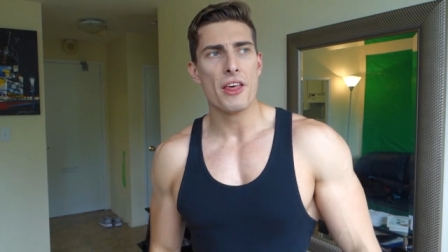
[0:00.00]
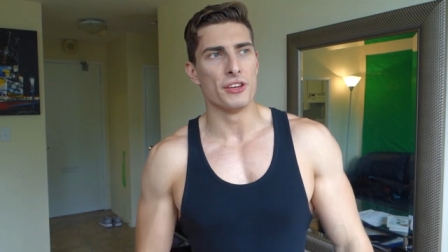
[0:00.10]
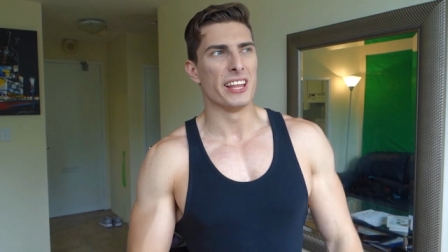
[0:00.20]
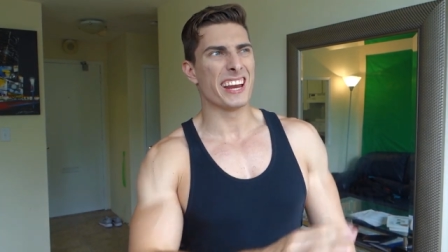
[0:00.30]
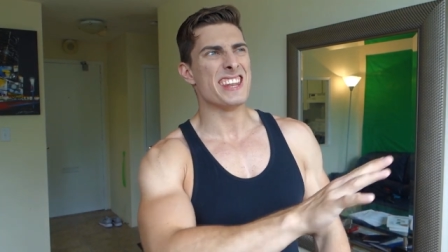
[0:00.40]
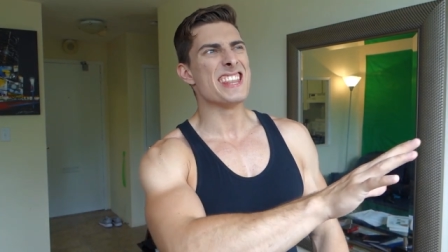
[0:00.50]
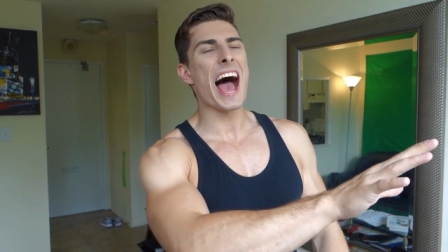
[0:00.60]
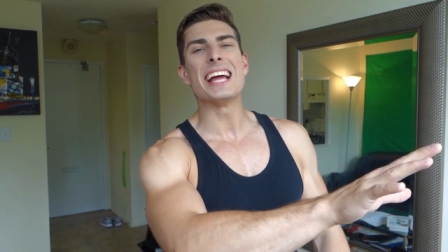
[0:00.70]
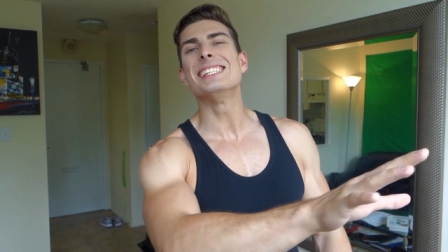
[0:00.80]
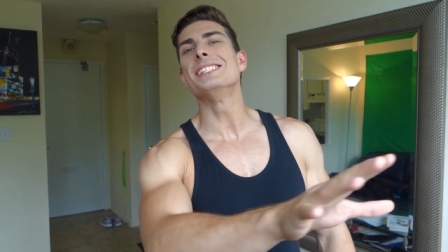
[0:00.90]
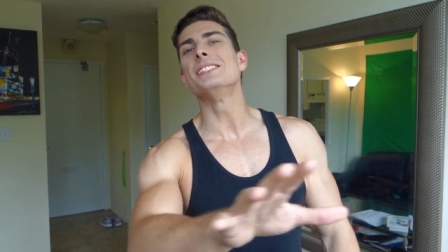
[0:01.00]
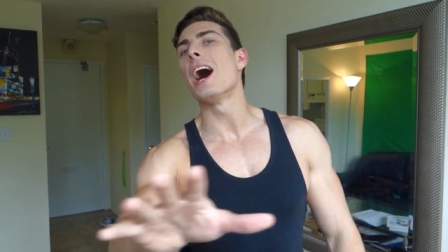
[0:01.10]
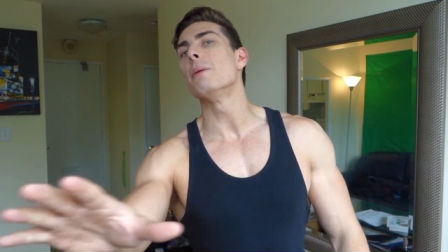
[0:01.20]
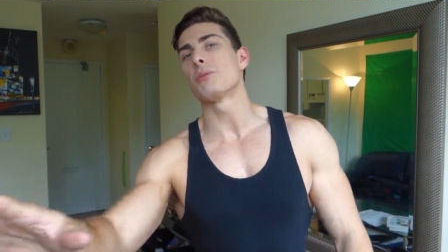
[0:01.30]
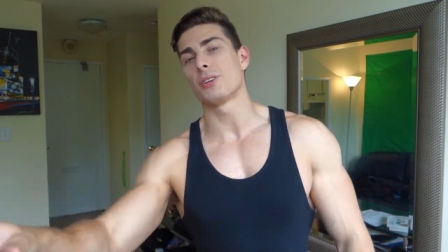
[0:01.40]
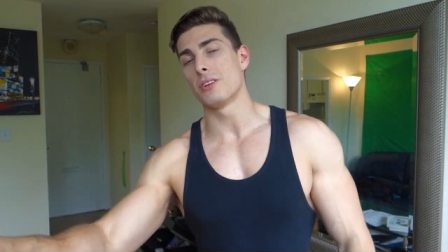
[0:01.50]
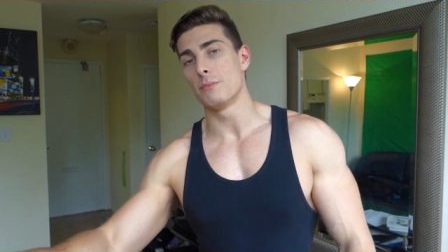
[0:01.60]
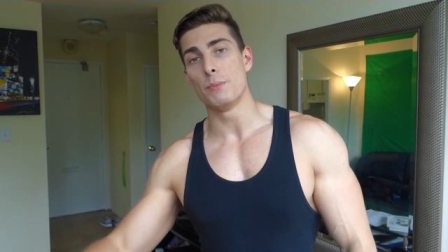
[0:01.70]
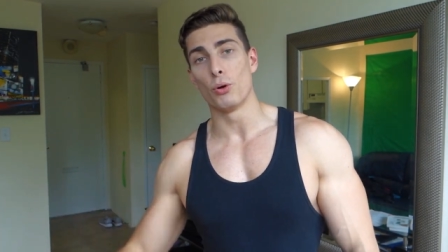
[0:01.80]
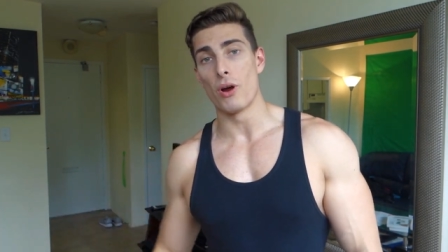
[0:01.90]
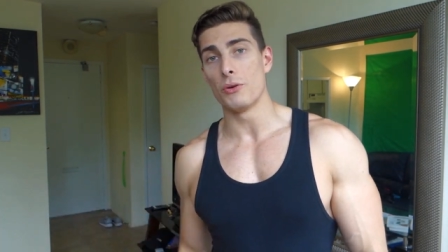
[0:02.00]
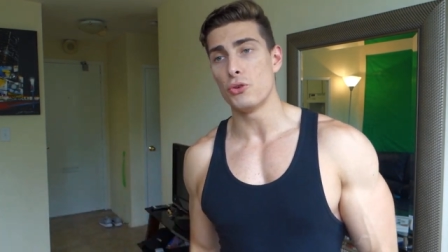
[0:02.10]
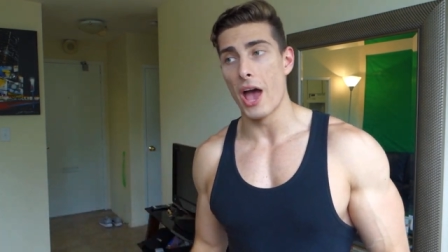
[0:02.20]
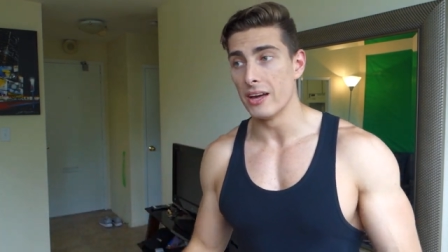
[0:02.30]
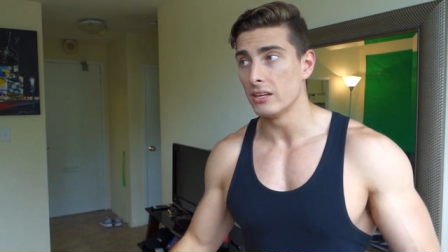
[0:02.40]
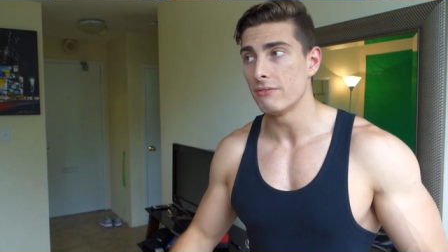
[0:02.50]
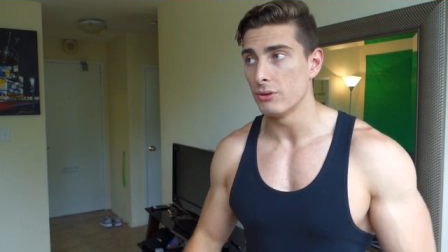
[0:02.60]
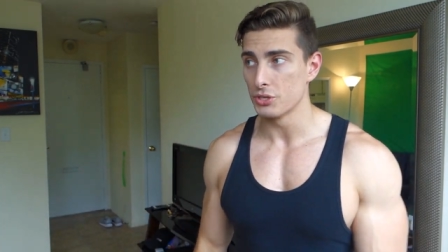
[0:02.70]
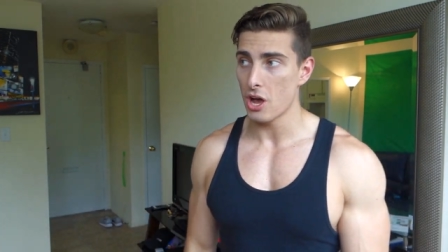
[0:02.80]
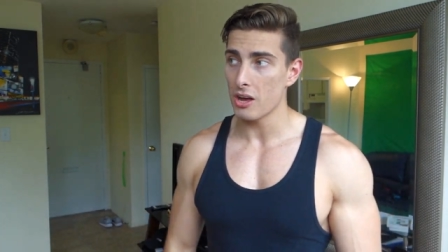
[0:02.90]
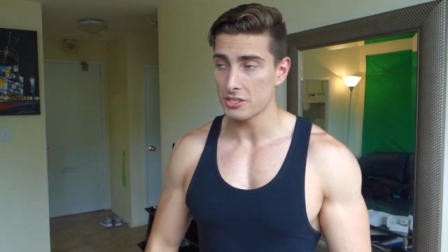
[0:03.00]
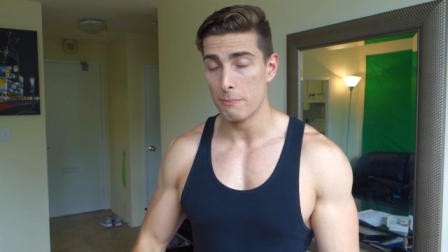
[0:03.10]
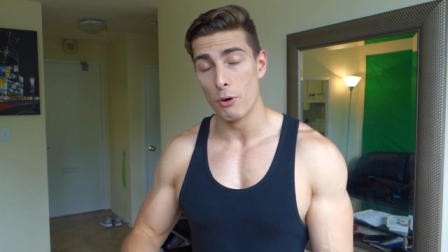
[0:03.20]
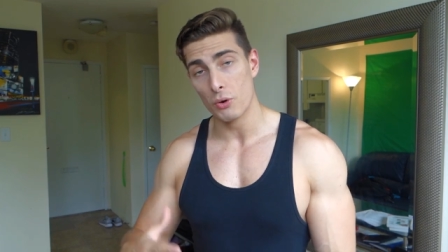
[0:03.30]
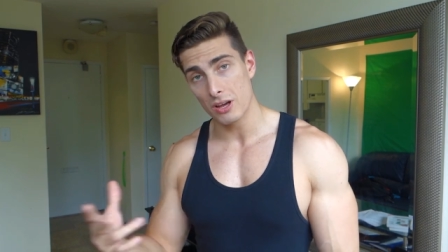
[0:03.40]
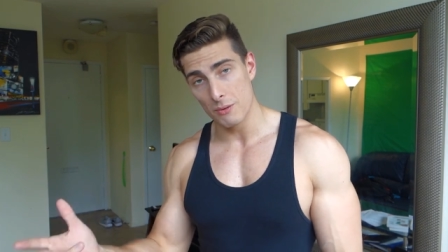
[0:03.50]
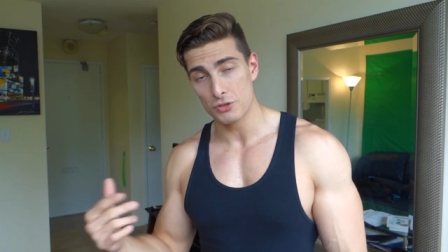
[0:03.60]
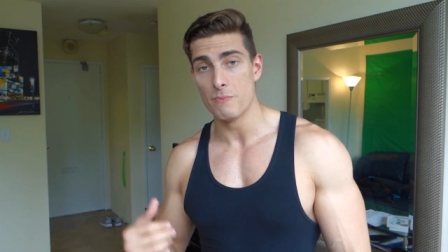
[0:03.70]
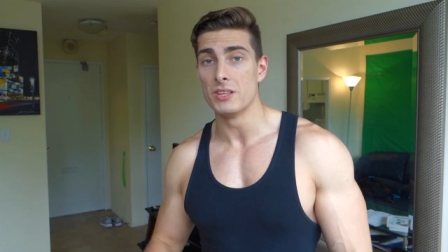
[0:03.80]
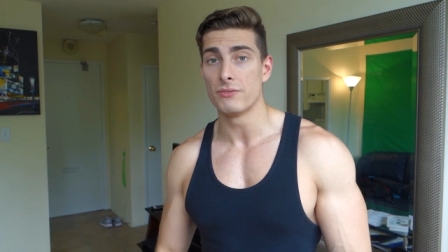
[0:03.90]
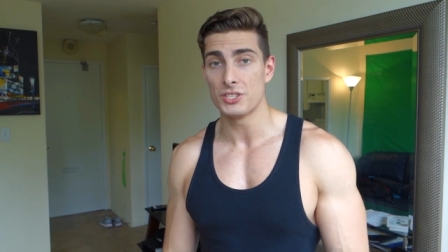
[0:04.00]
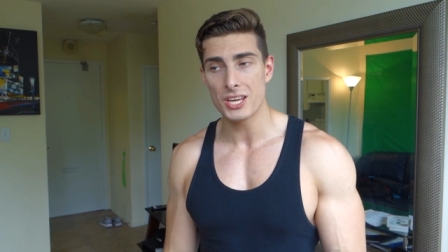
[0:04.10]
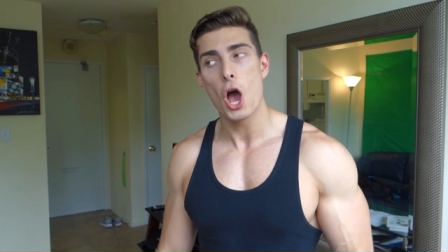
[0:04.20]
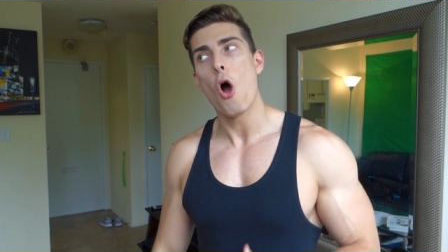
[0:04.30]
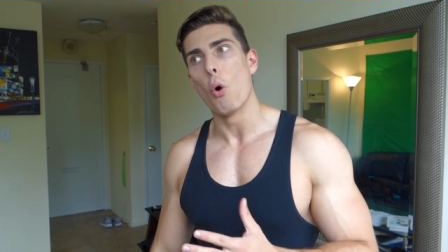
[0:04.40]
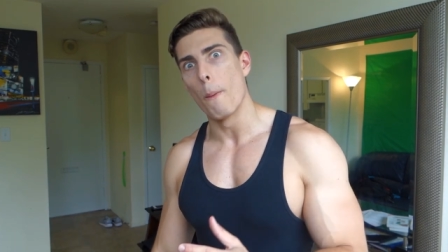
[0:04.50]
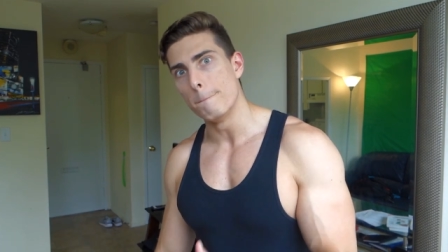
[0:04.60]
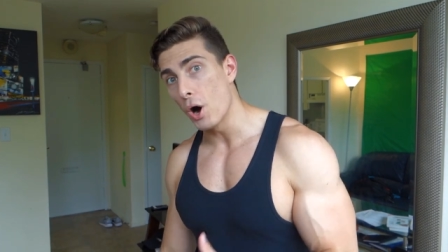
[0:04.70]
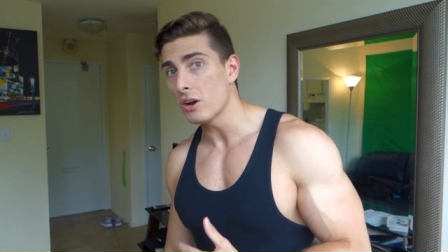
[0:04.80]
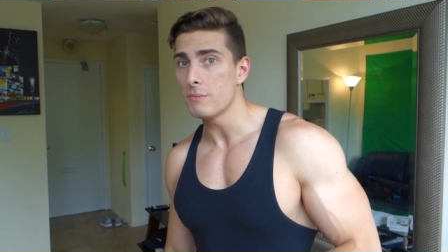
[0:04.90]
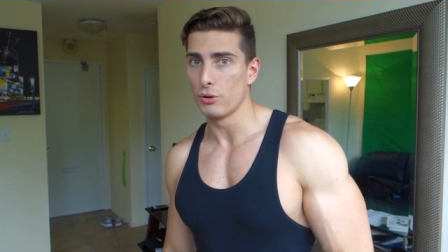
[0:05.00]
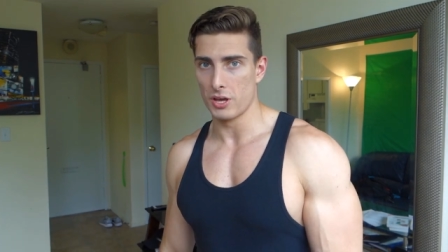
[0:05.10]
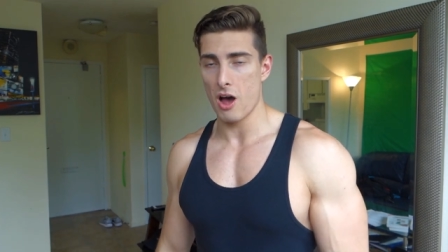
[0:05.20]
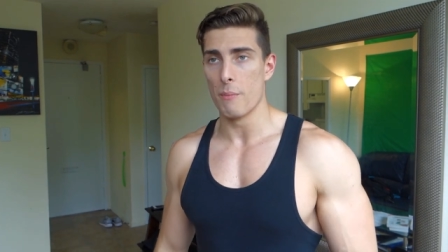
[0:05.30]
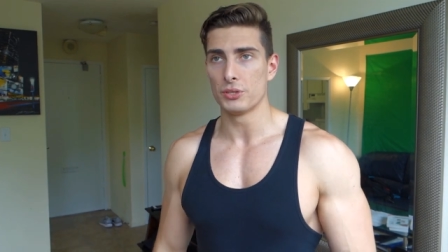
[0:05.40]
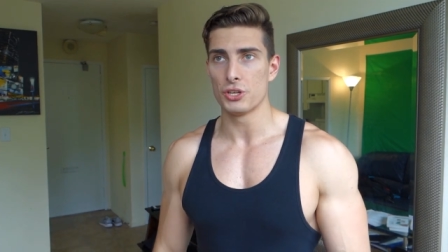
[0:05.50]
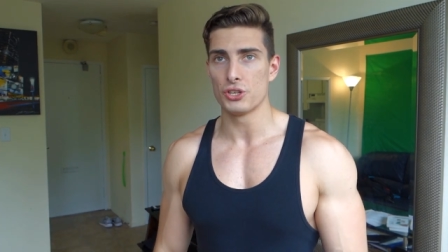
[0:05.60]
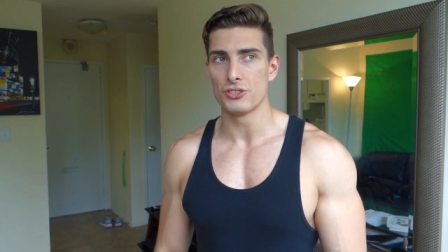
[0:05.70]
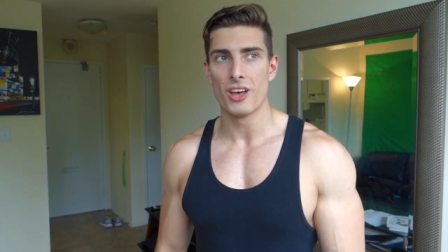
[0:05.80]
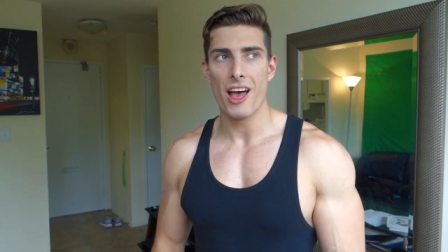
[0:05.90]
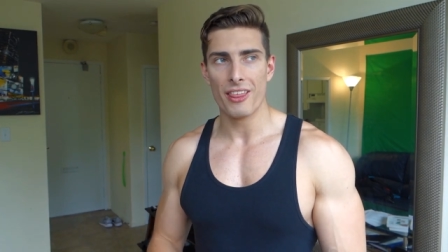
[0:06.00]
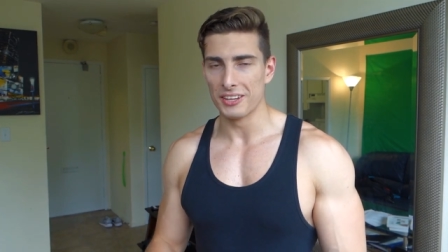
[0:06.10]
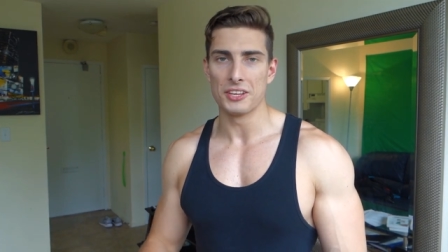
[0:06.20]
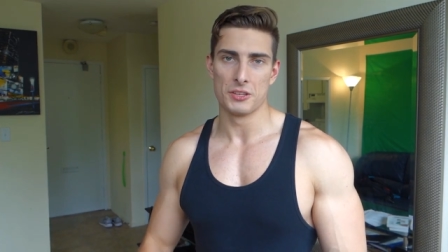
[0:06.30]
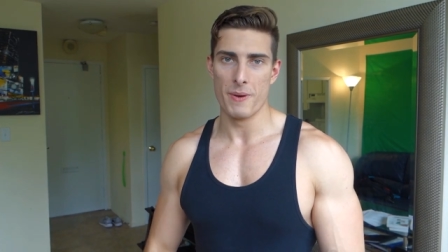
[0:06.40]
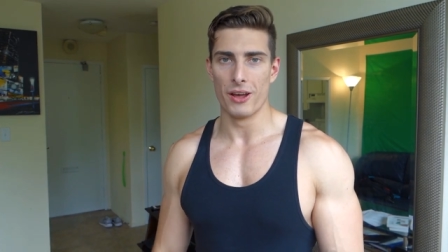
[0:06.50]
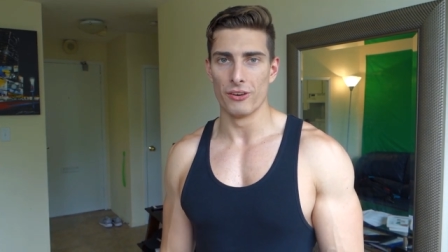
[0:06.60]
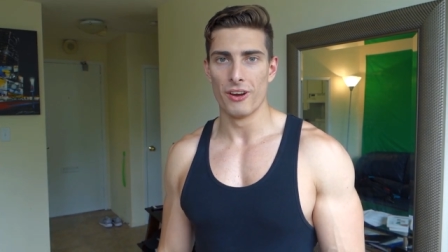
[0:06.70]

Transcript: than like 99% of the people around you, and it feels awesome. But when it comes to men's physique or bodybuilding competitions, that doesn't matter.